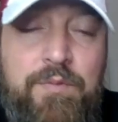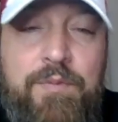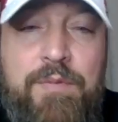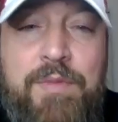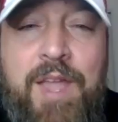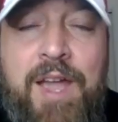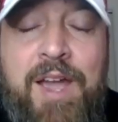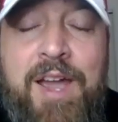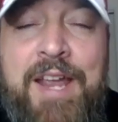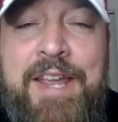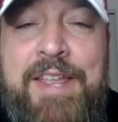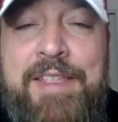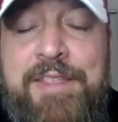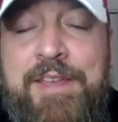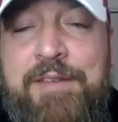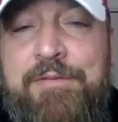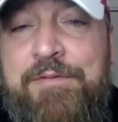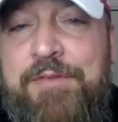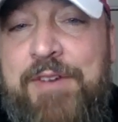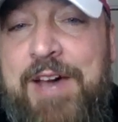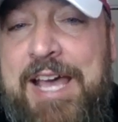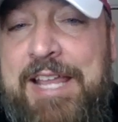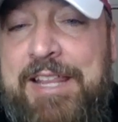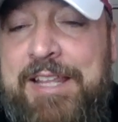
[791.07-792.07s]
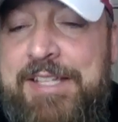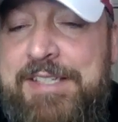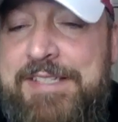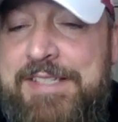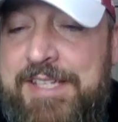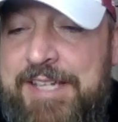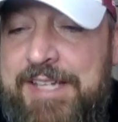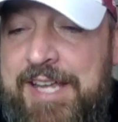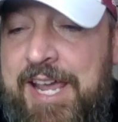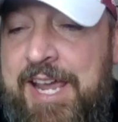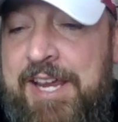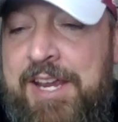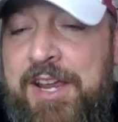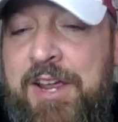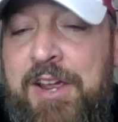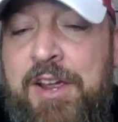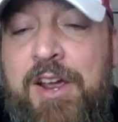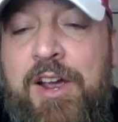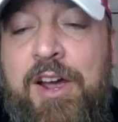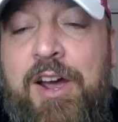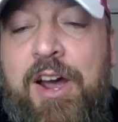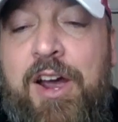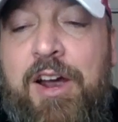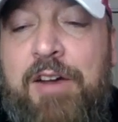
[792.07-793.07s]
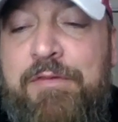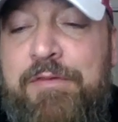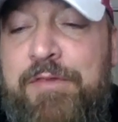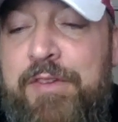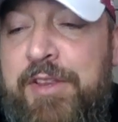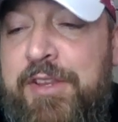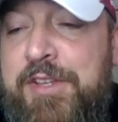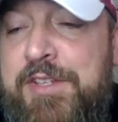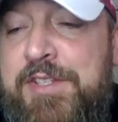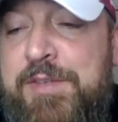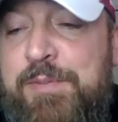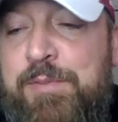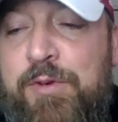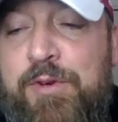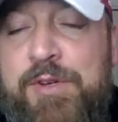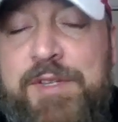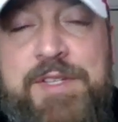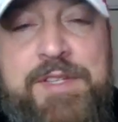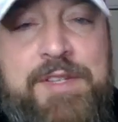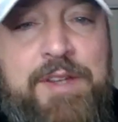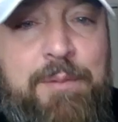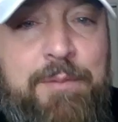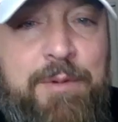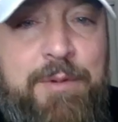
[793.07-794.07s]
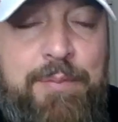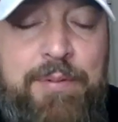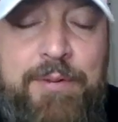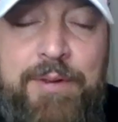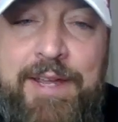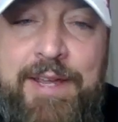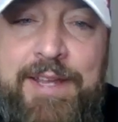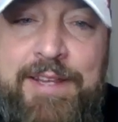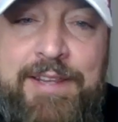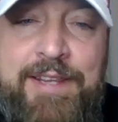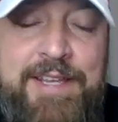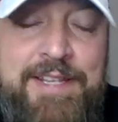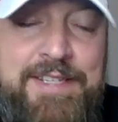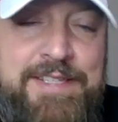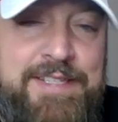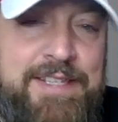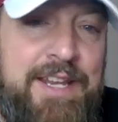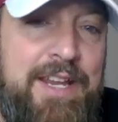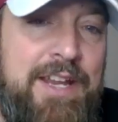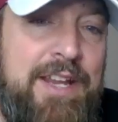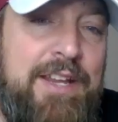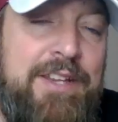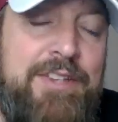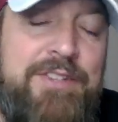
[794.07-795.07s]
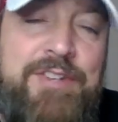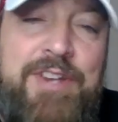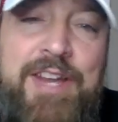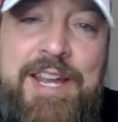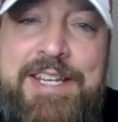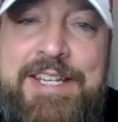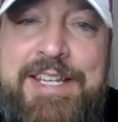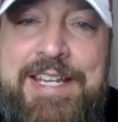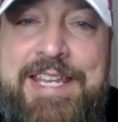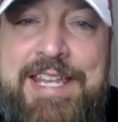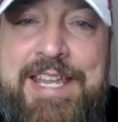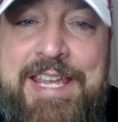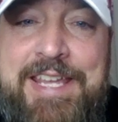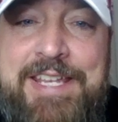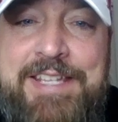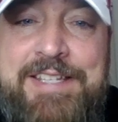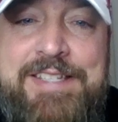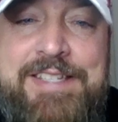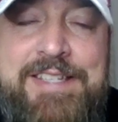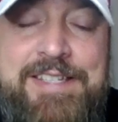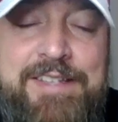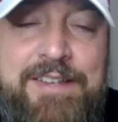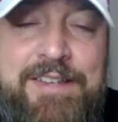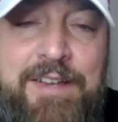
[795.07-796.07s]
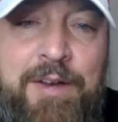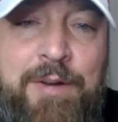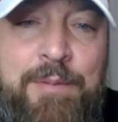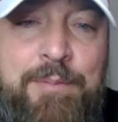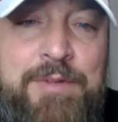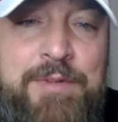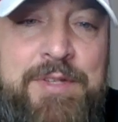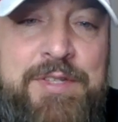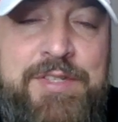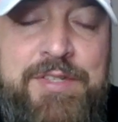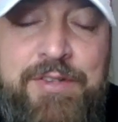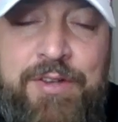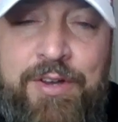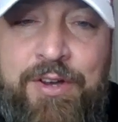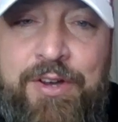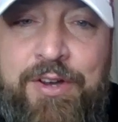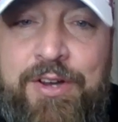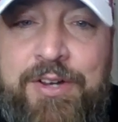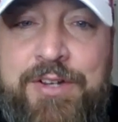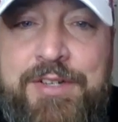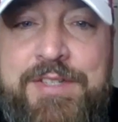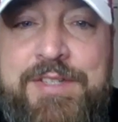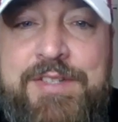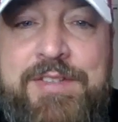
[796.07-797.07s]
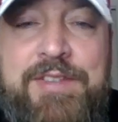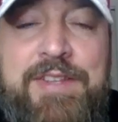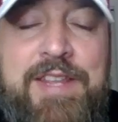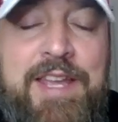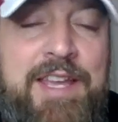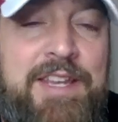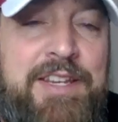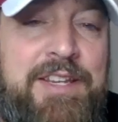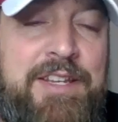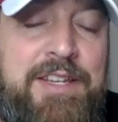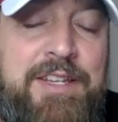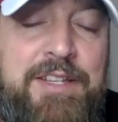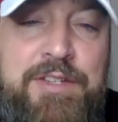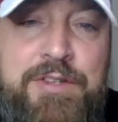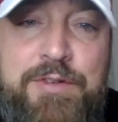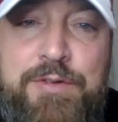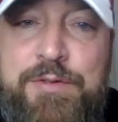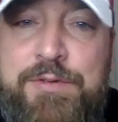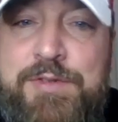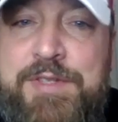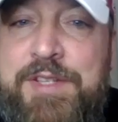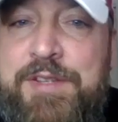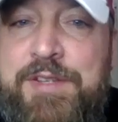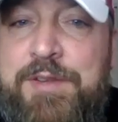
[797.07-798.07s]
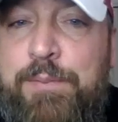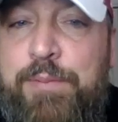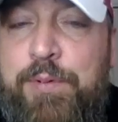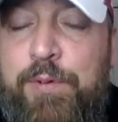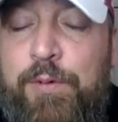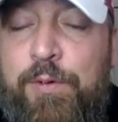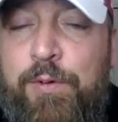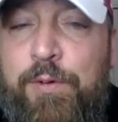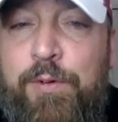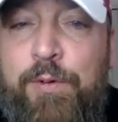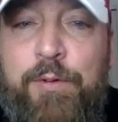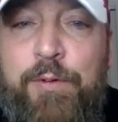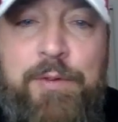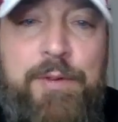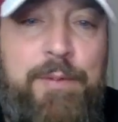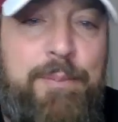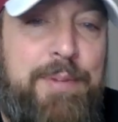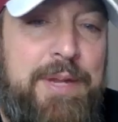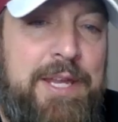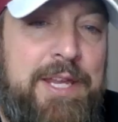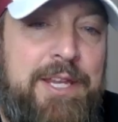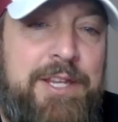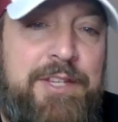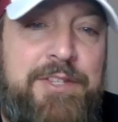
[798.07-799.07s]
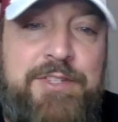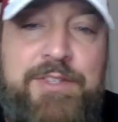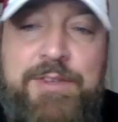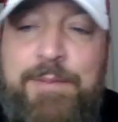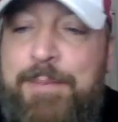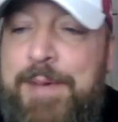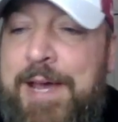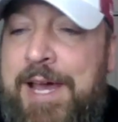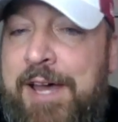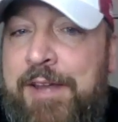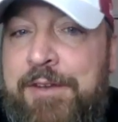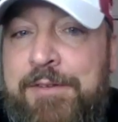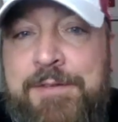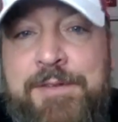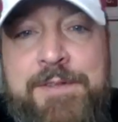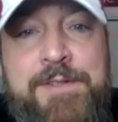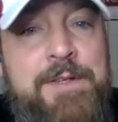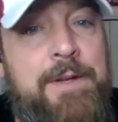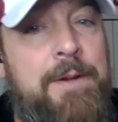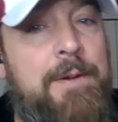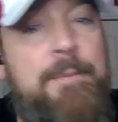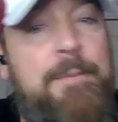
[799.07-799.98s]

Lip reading: All right, and then finally today, our Philly Sports Summer Playlist, trying to get some songs that you can use at the pool, the beach, the mountains,